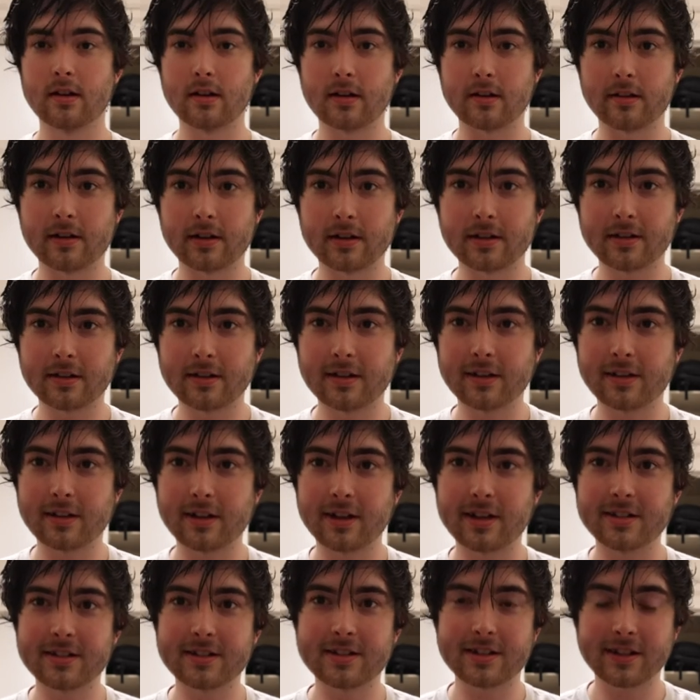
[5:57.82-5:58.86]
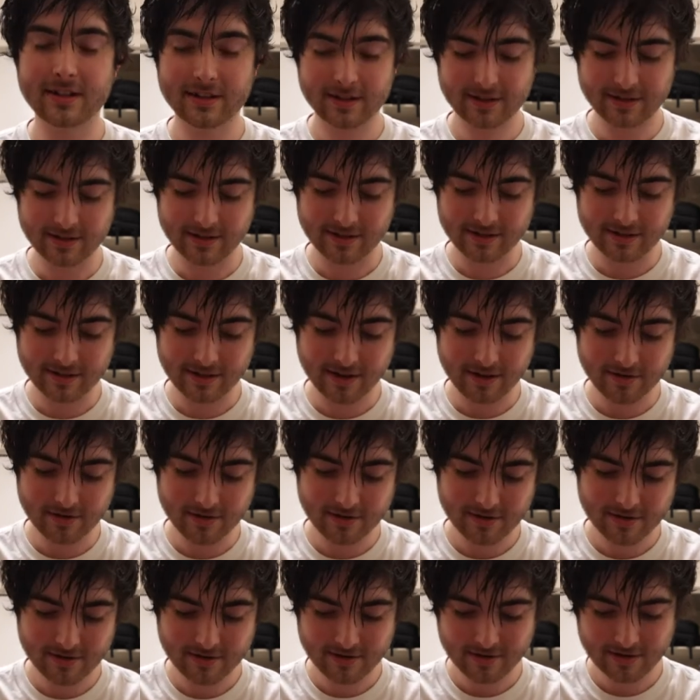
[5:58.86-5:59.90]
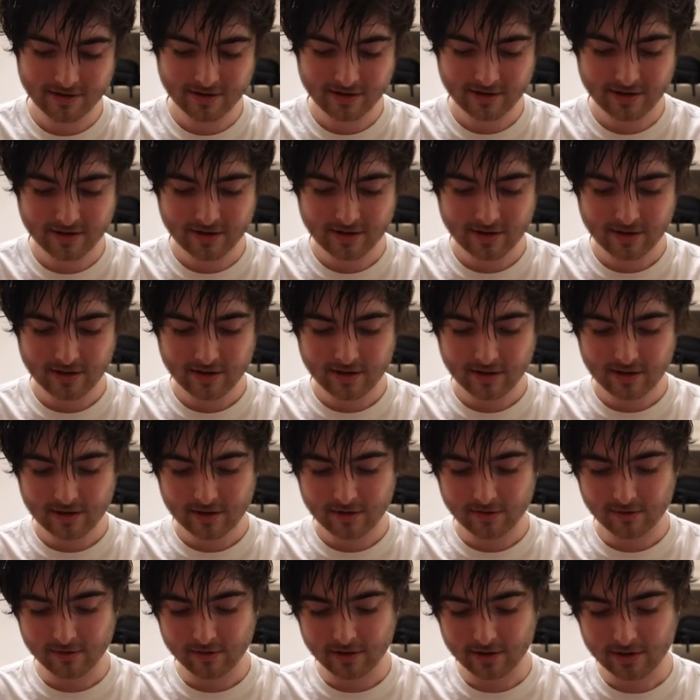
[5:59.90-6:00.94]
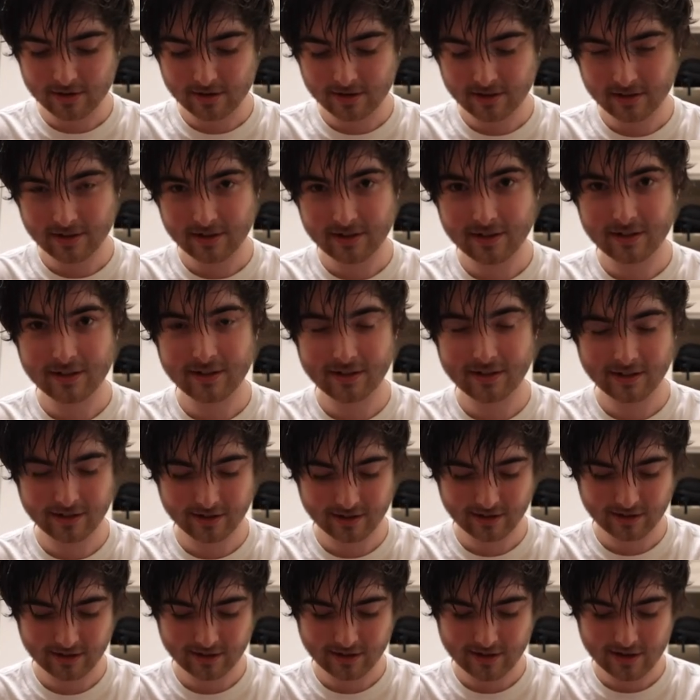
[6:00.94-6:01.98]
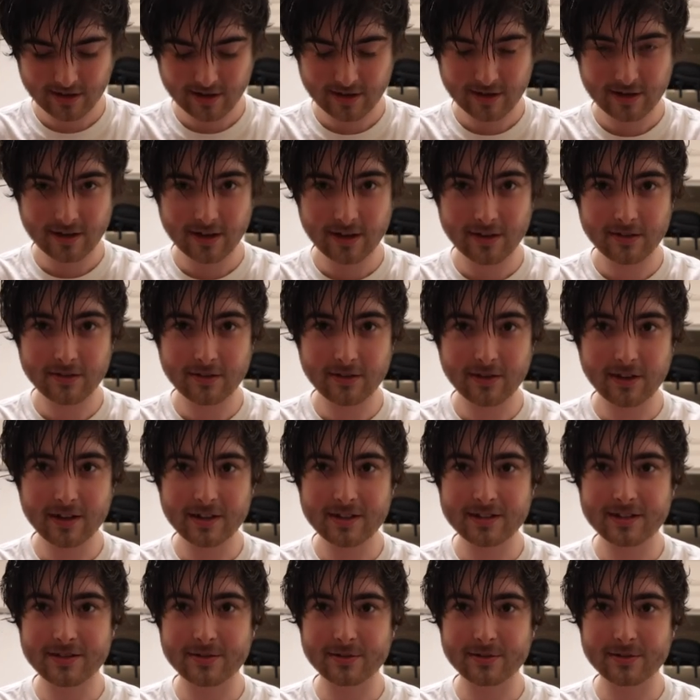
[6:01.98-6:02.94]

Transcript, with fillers: All right, I just got out of the shower, which any of you guys